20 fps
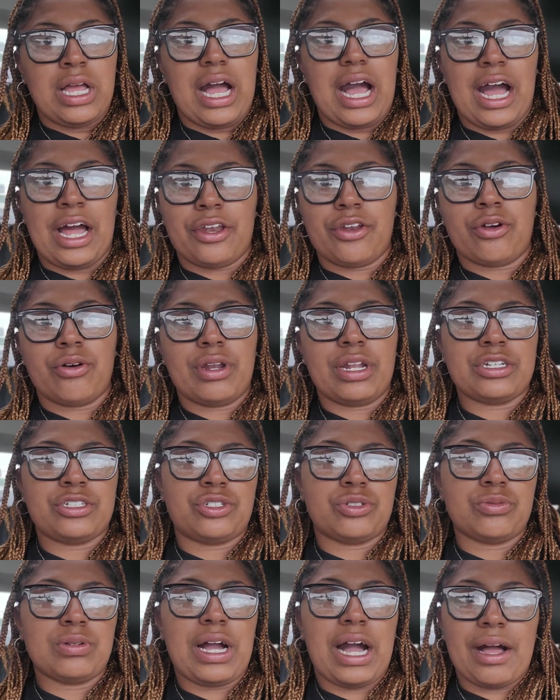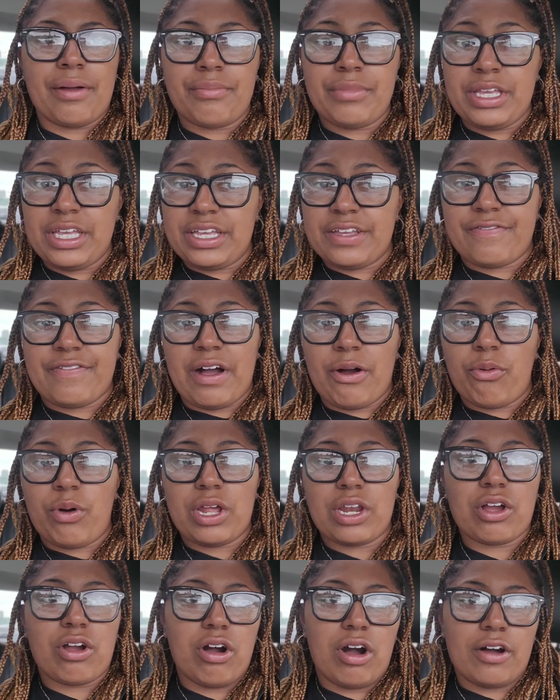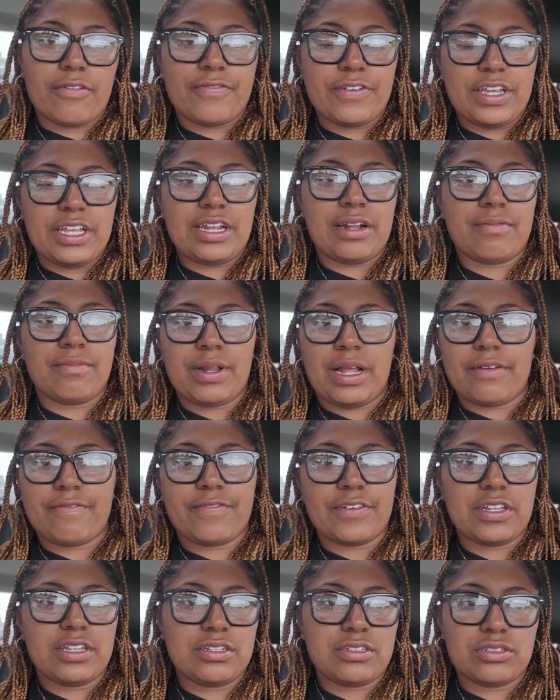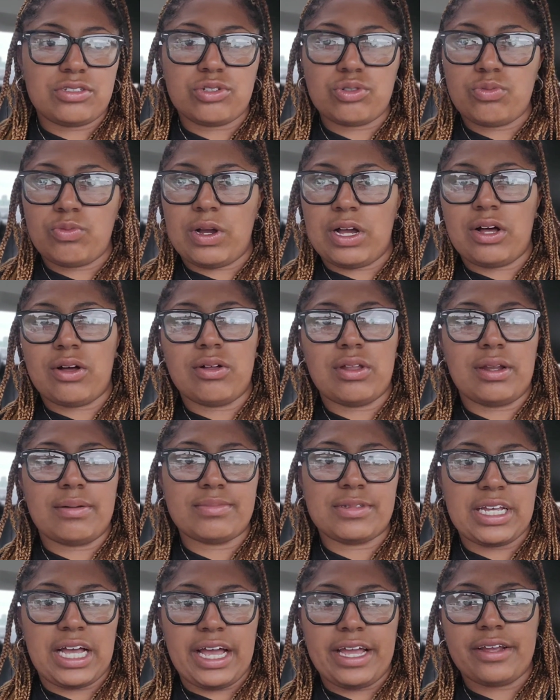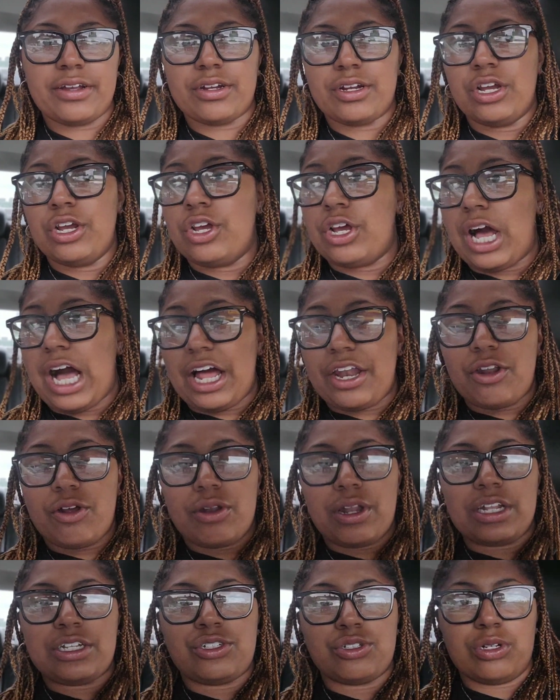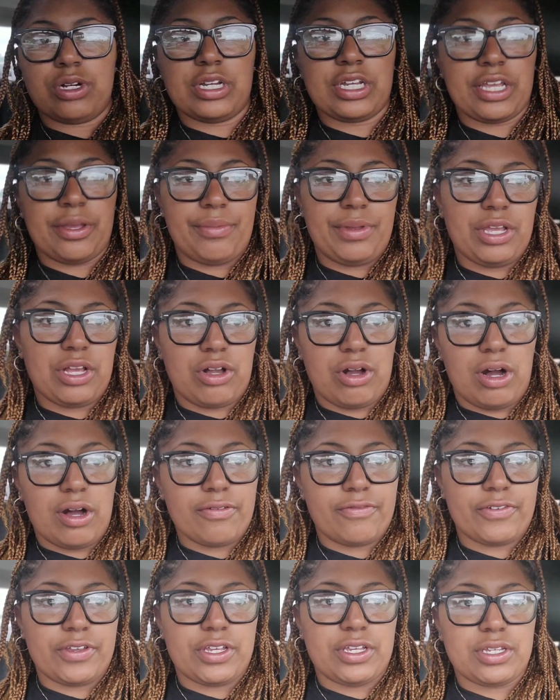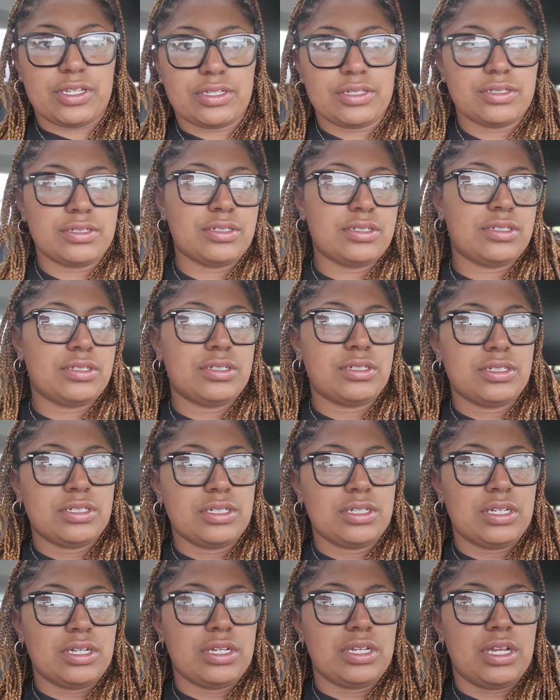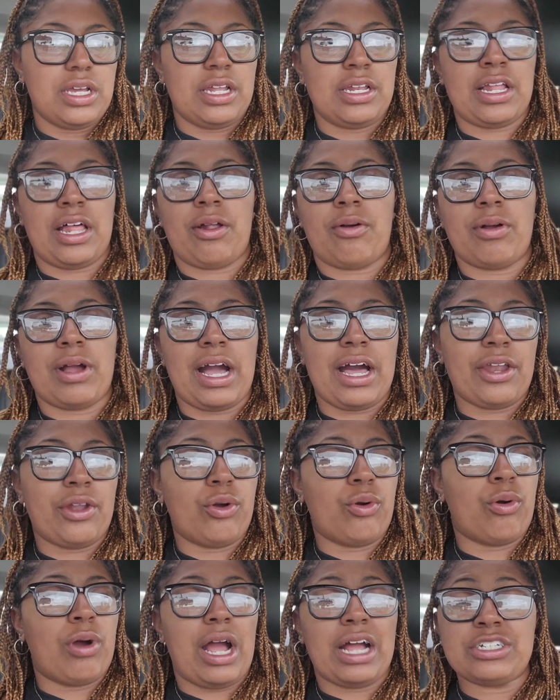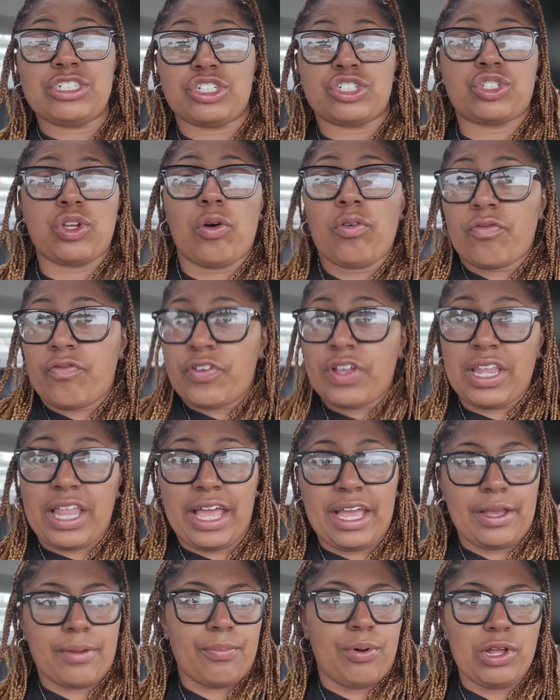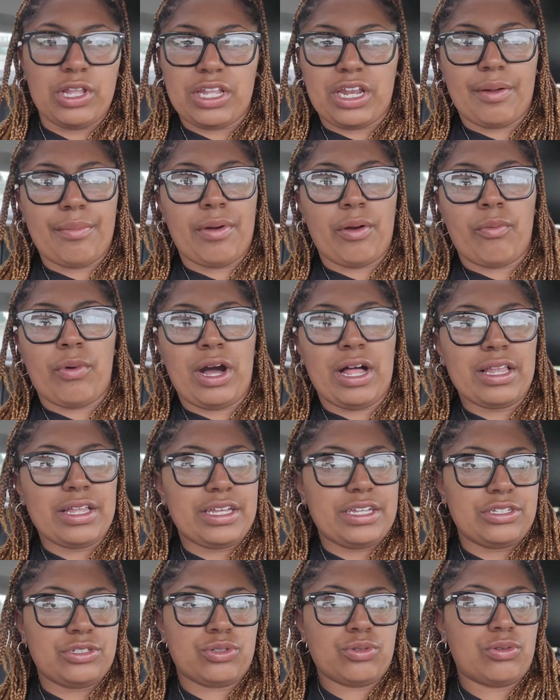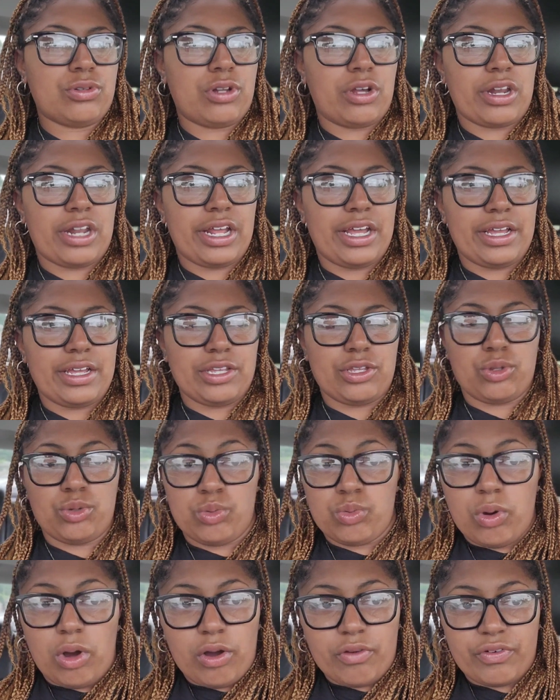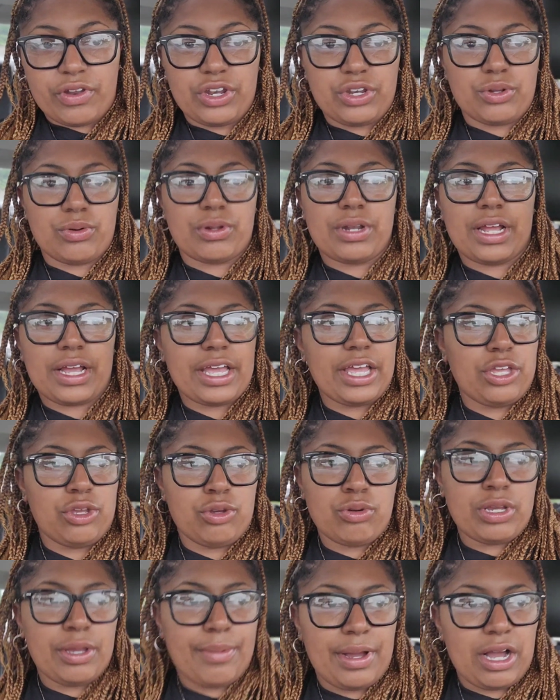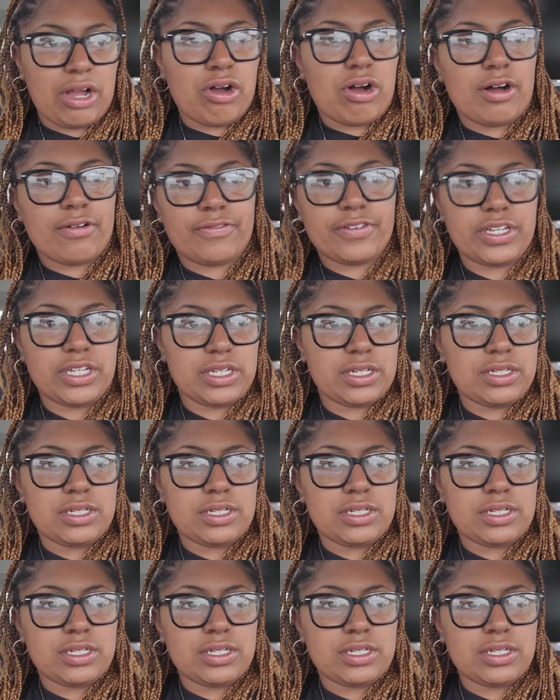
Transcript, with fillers: I know that you got me. If I want a coffee and I'm not feeling too well and I'm tired, I know that you're gonna get me a coffee. And I got it, or I just don't feel like pulling out my wallet and doing all that, and you already doing that. Can you get my coffee?